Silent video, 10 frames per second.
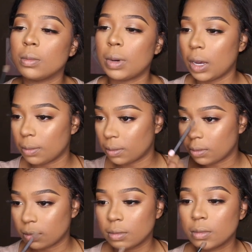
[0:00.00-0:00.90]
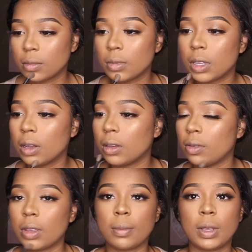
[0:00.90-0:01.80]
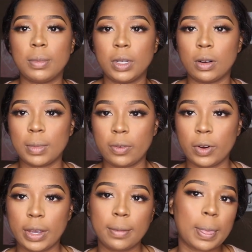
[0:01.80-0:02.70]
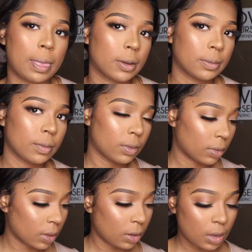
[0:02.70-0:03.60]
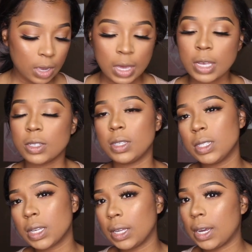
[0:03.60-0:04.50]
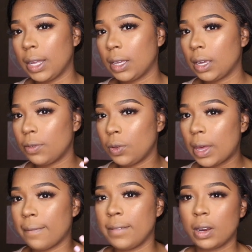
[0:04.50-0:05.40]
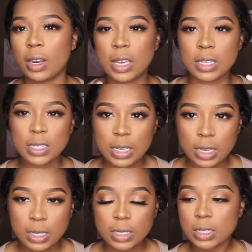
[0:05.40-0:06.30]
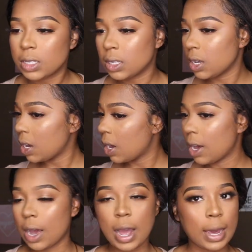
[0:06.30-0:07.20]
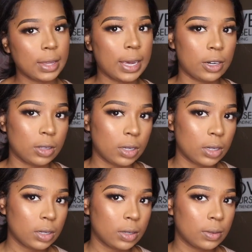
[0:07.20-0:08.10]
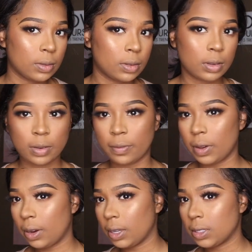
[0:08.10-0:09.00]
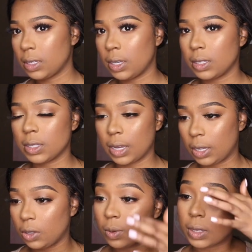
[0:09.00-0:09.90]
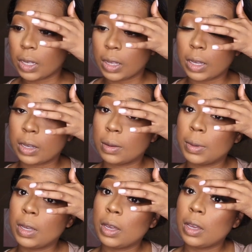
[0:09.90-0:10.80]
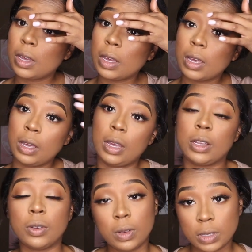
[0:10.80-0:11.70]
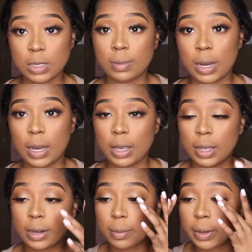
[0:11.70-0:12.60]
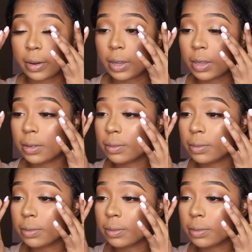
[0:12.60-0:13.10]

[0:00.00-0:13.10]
Bop. And I don't even think I'm gonna put it on my forehead. This is gonna kind of give you that very intense highlighter look. Very intense, like you in the club, and you can see my highlighter, period.